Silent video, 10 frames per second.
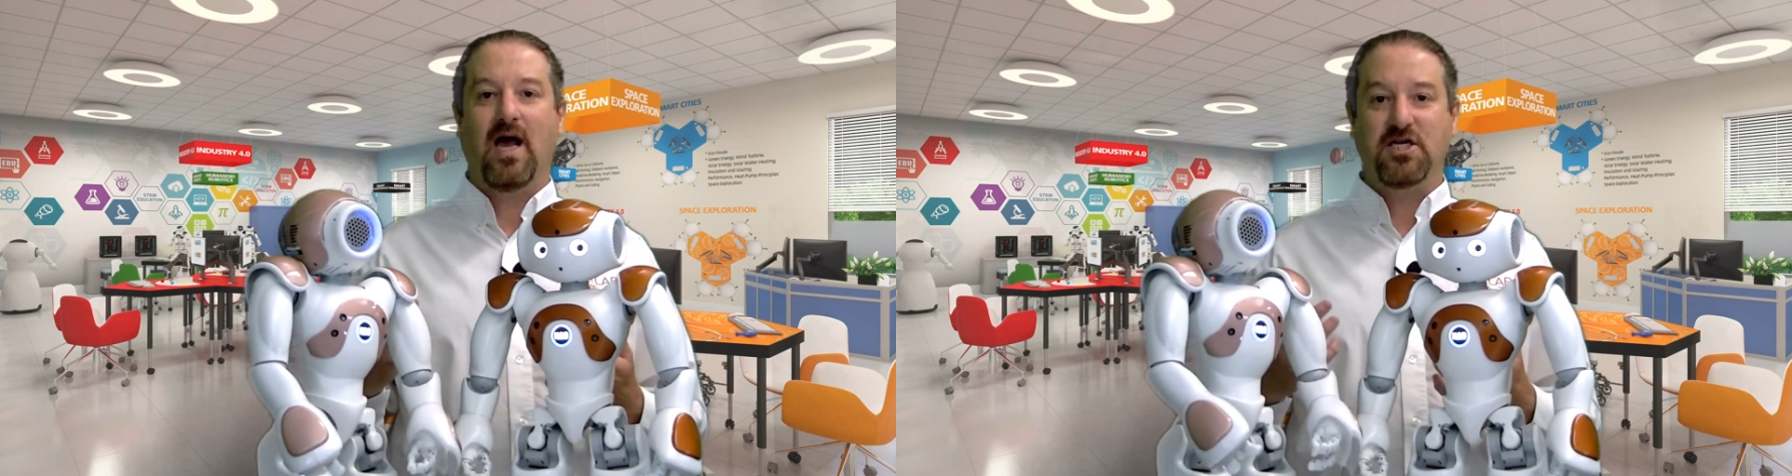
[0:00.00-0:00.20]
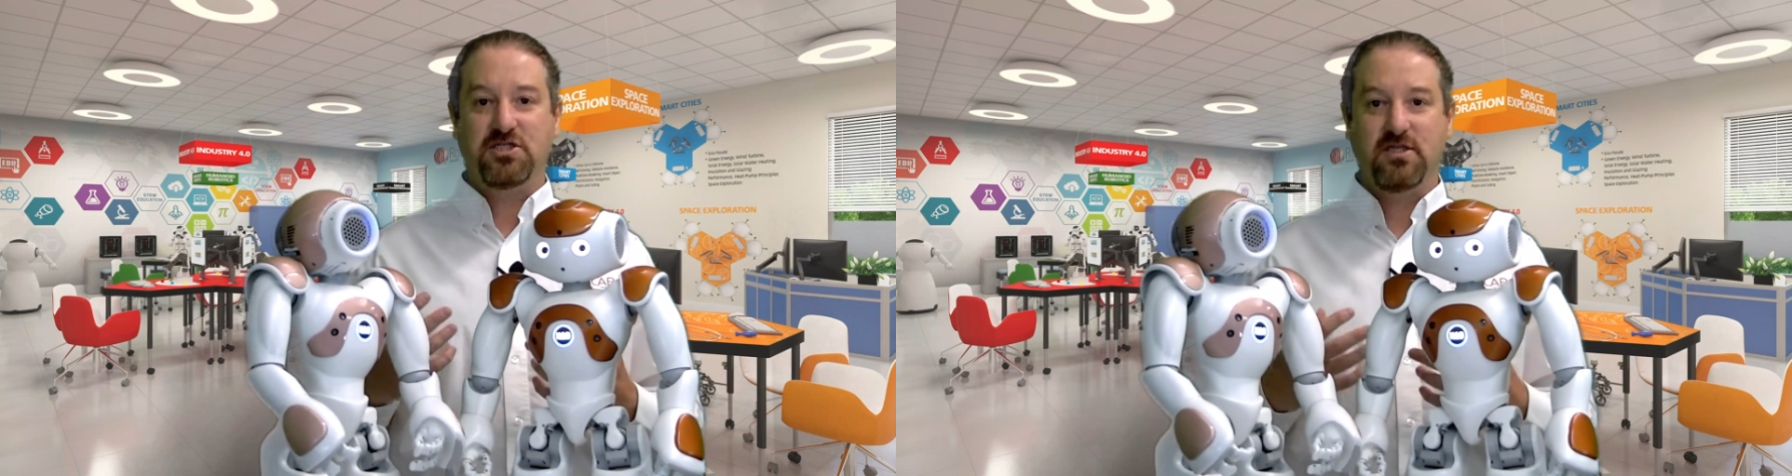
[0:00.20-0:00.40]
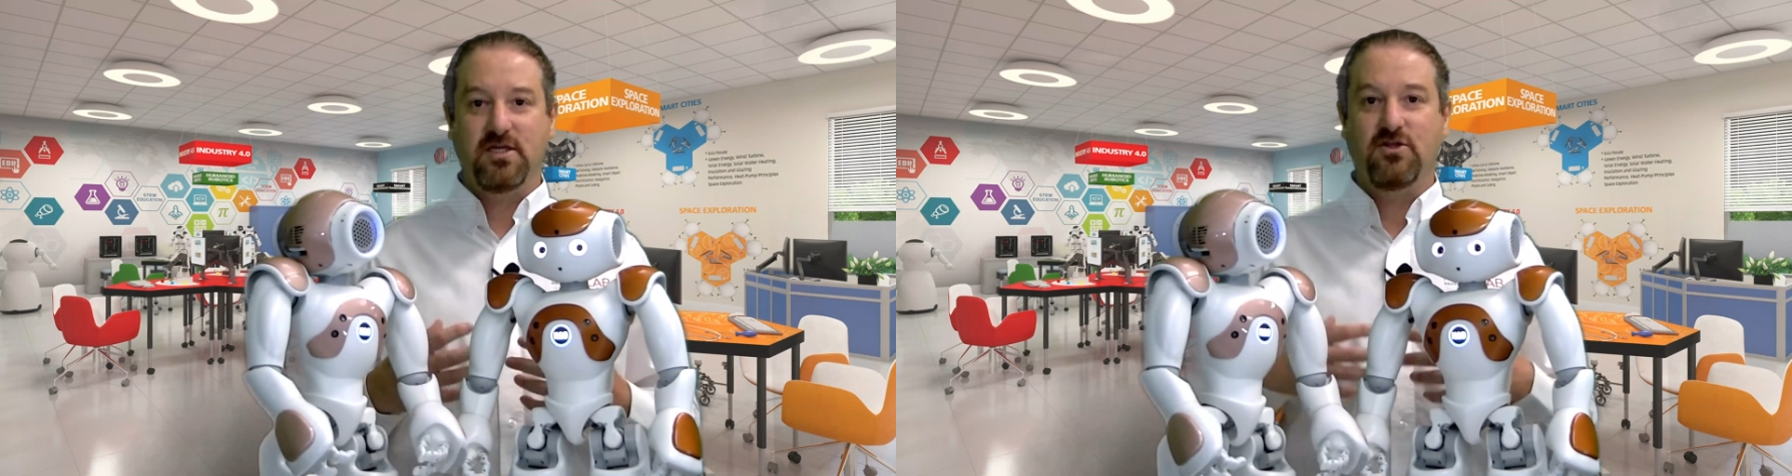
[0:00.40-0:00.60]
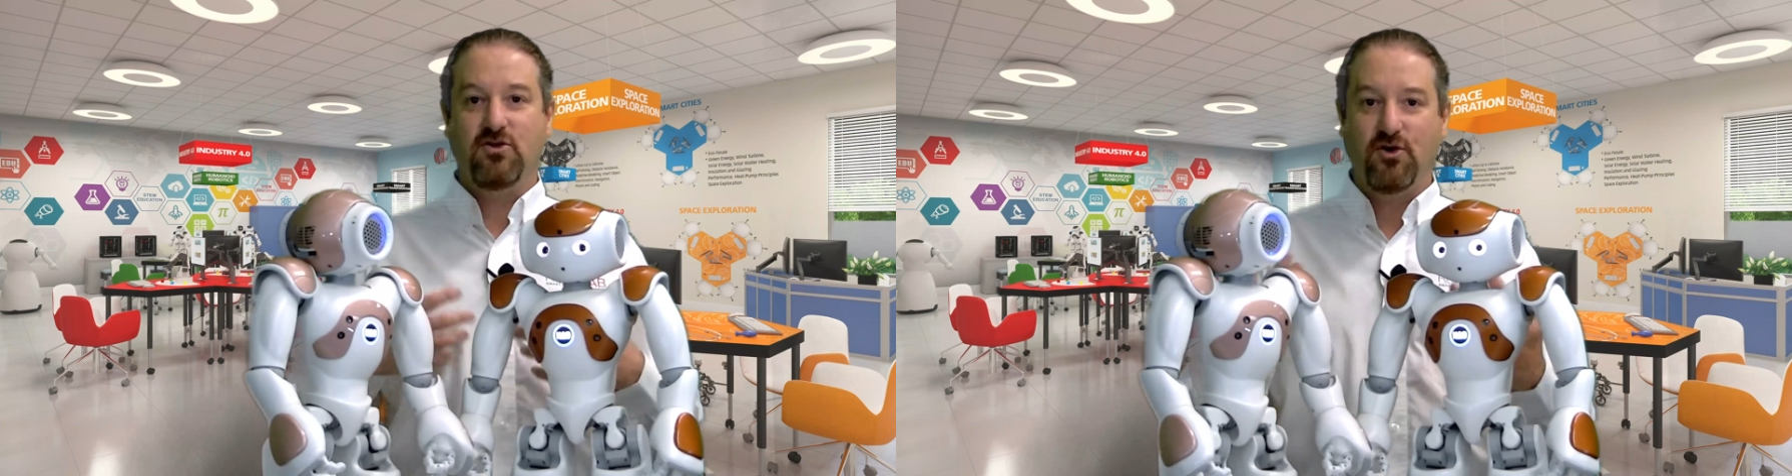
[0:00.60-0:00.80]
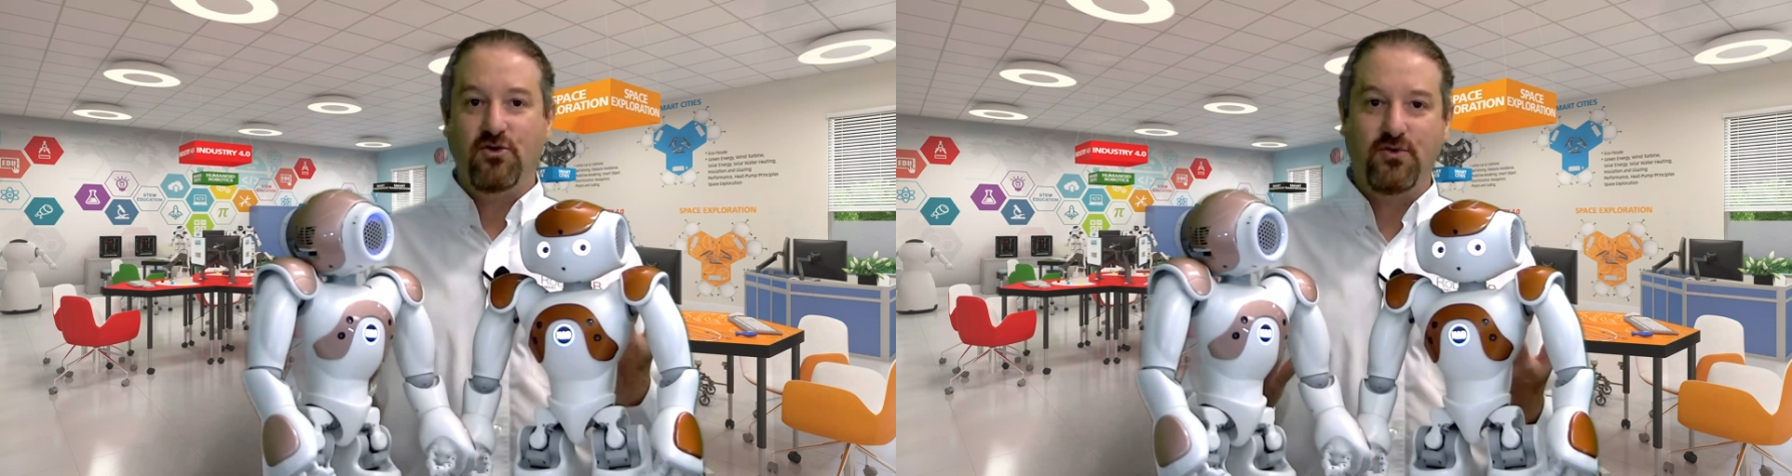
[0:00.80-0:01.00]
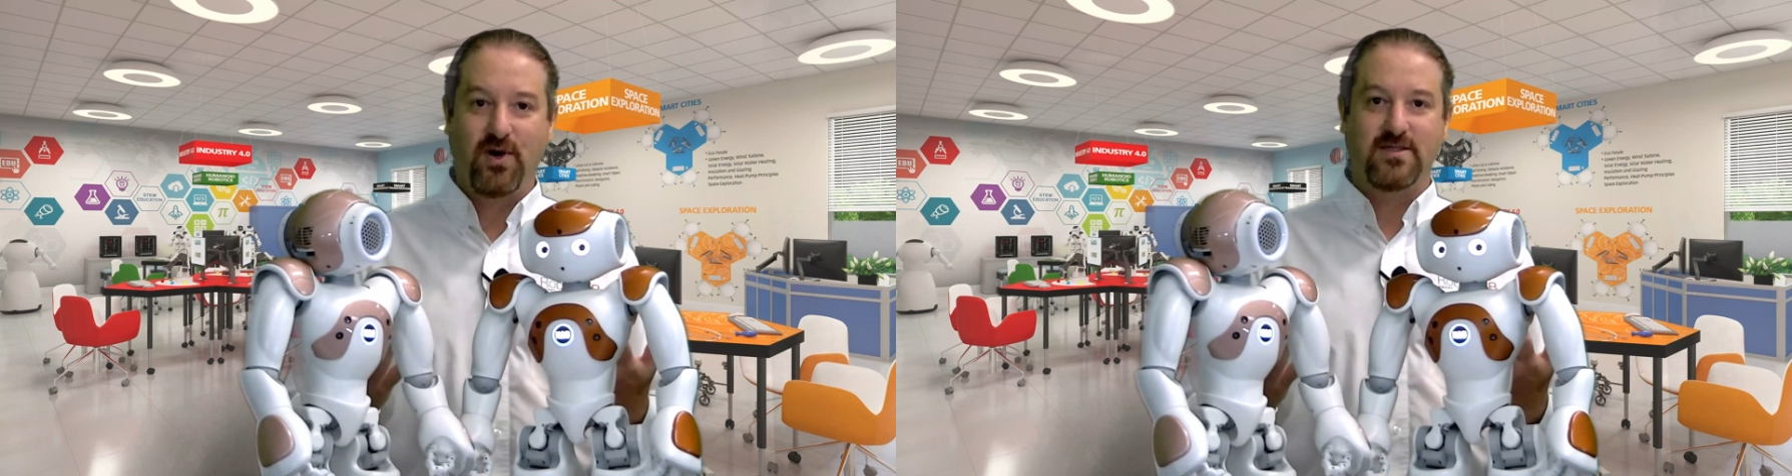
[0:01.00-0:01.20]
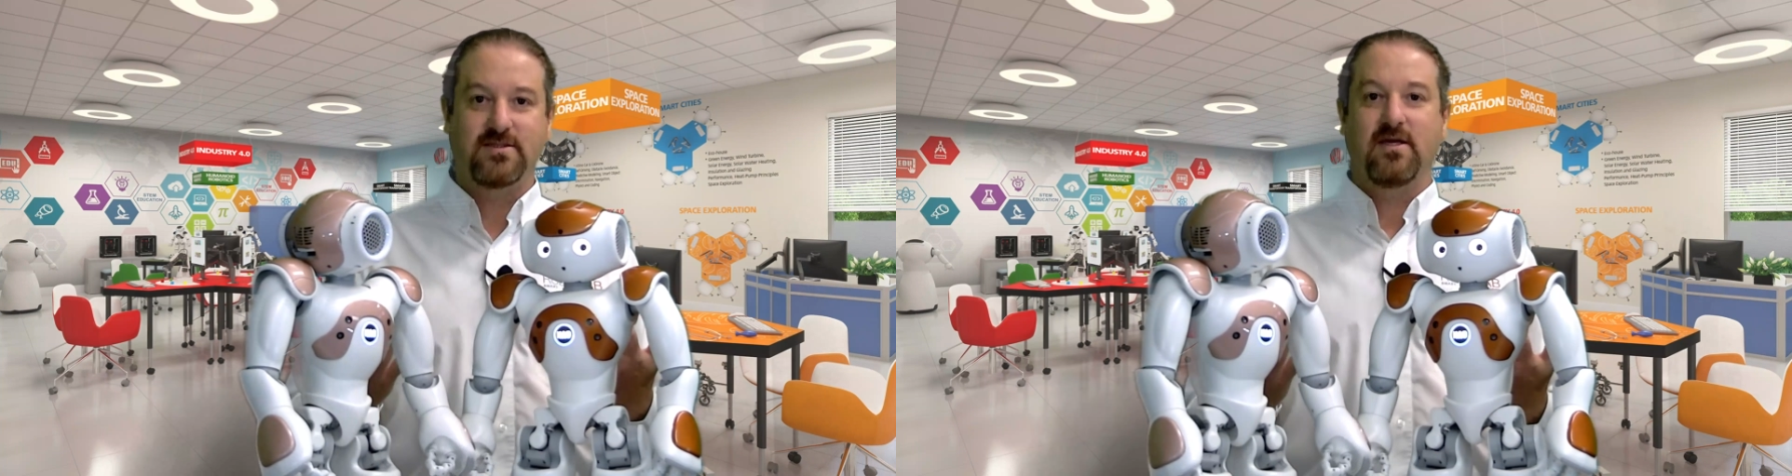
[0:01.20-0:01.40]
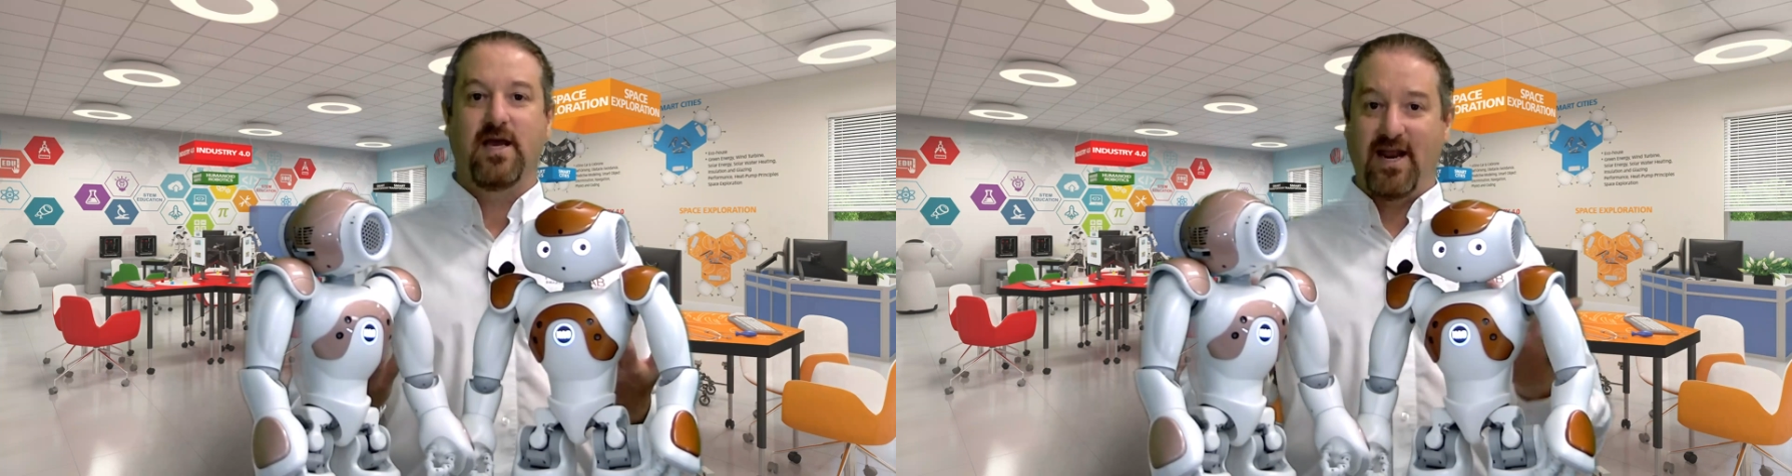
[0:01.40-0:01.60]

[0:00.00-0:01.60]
actually talk to us